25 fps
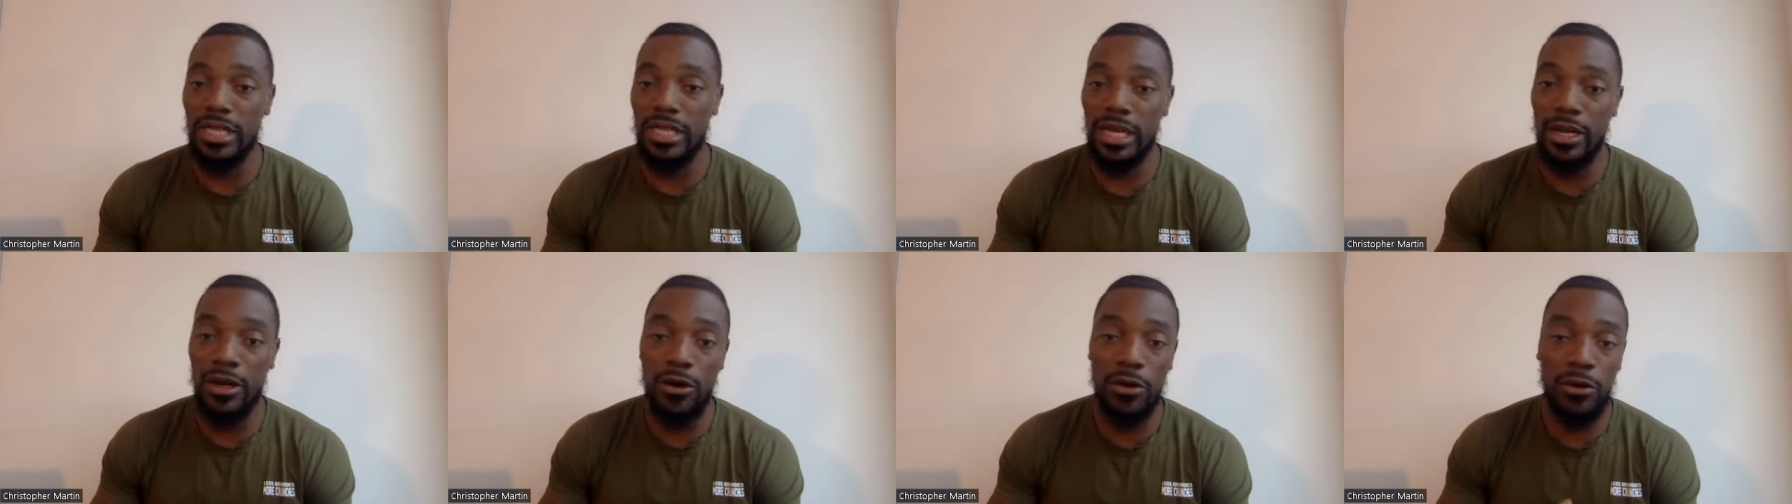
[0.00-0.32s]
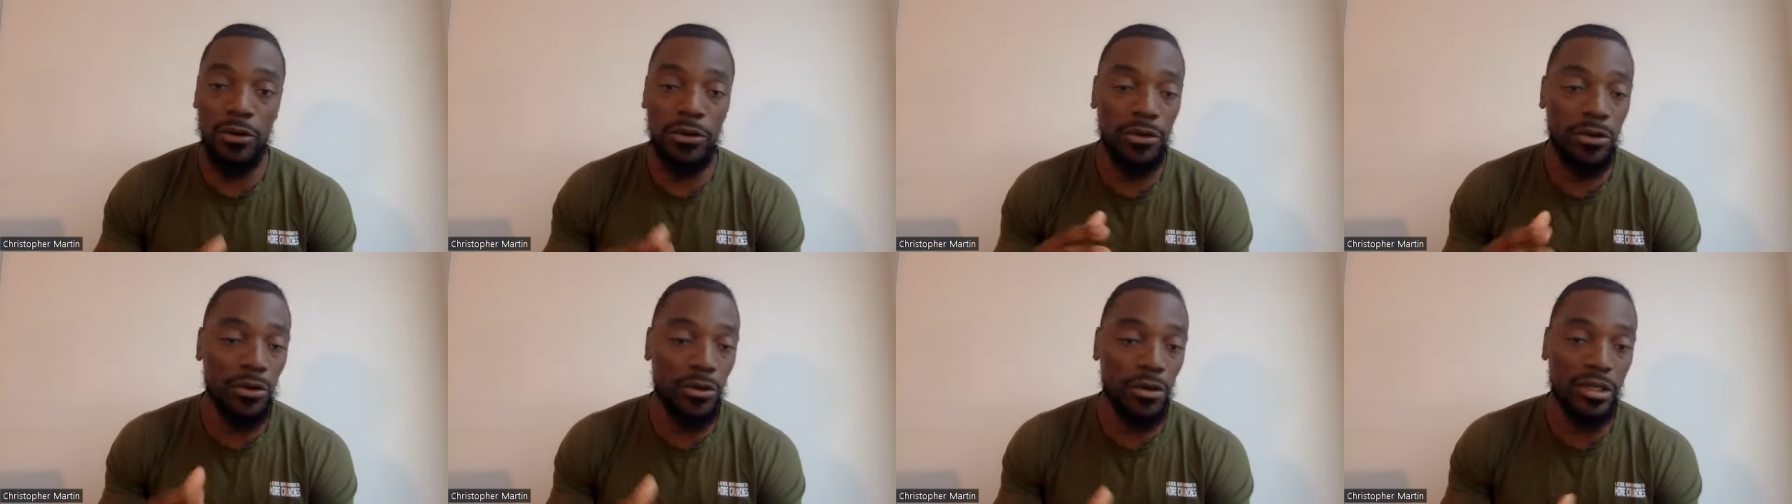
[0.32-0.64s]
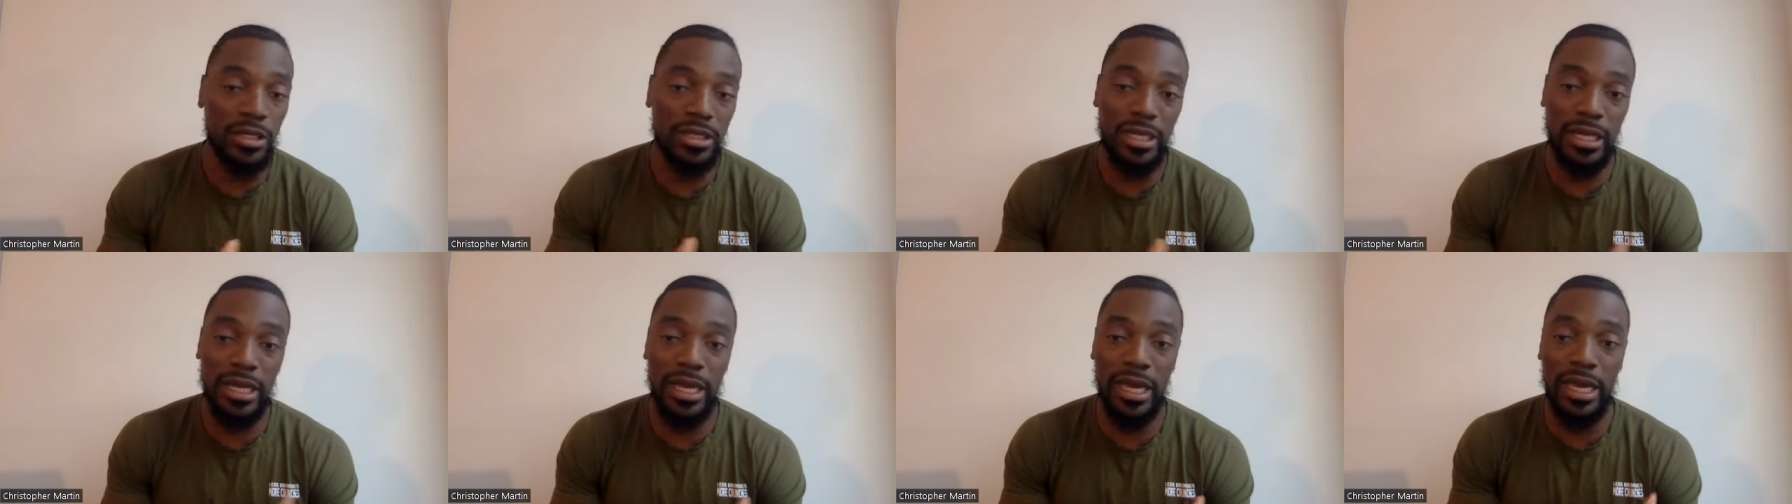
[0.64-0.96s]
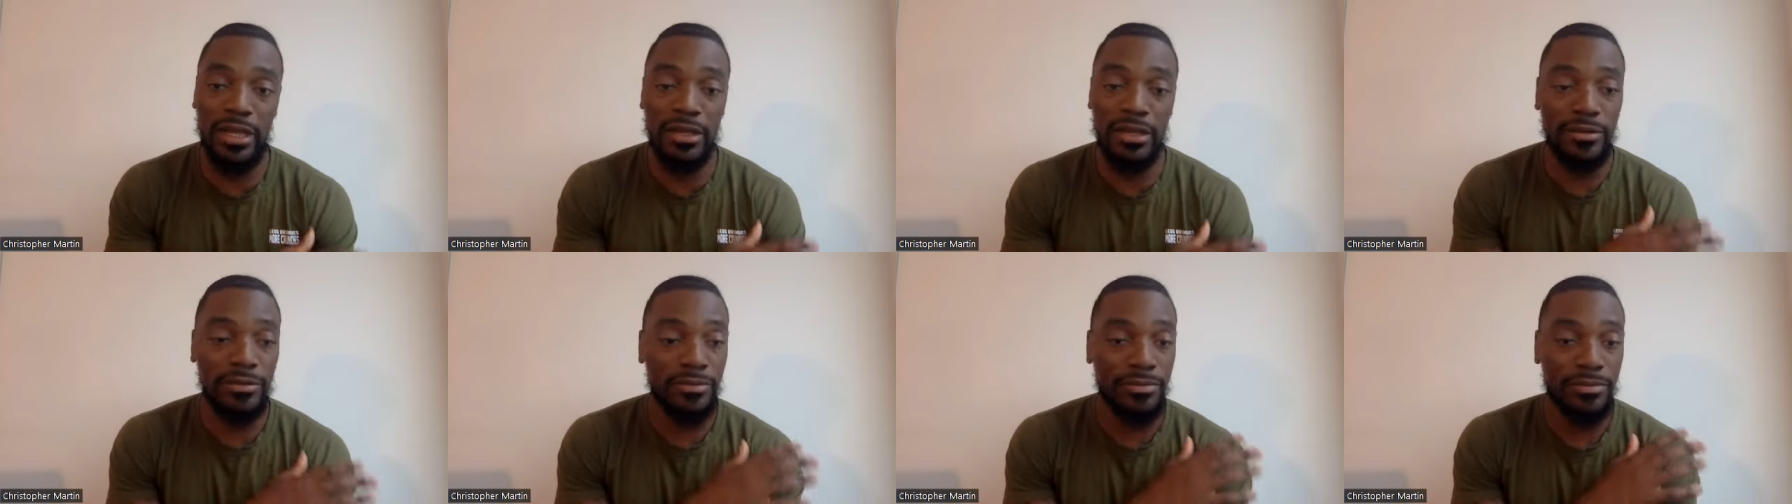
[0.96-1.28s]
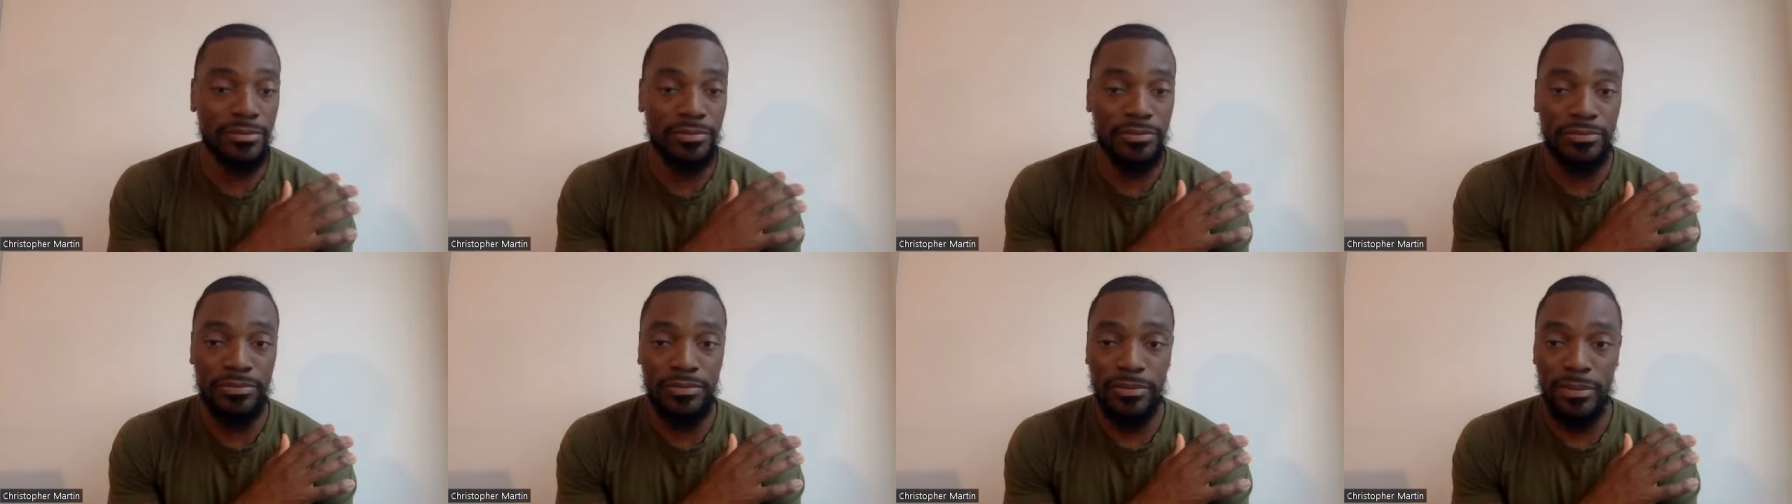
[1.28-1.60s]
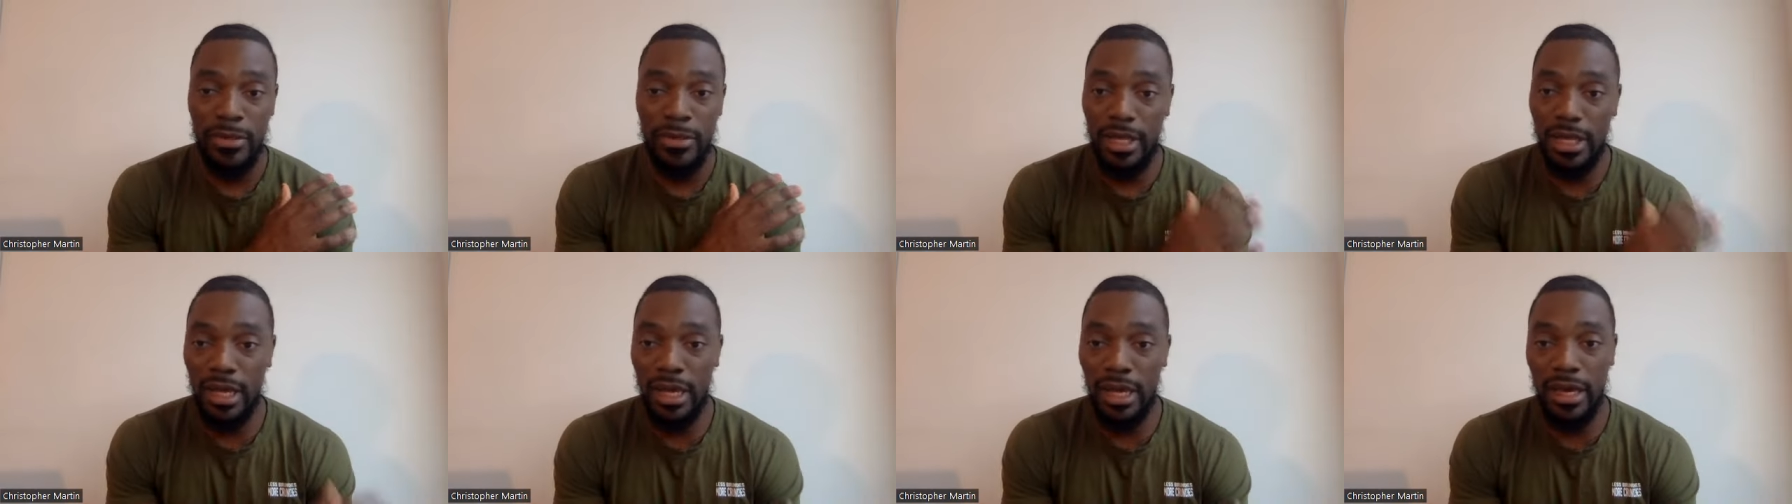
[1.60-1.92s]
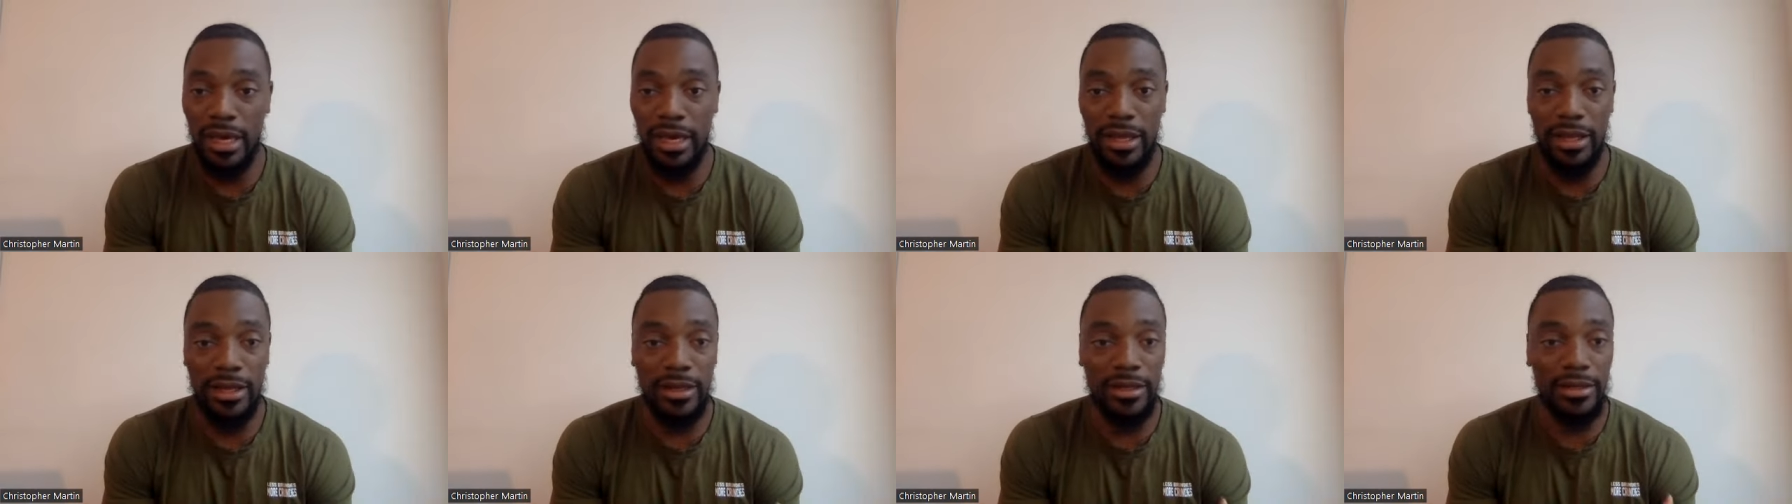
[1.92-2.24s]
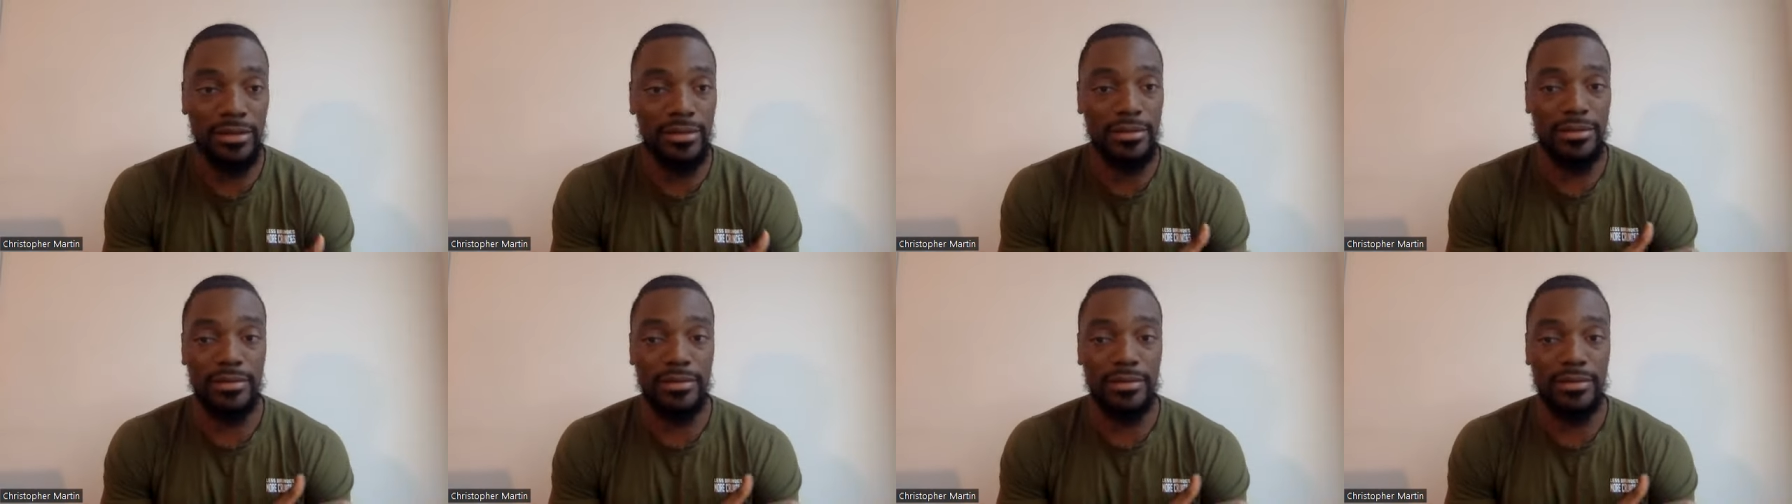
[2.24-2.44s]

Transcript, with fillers: they hold on to that. And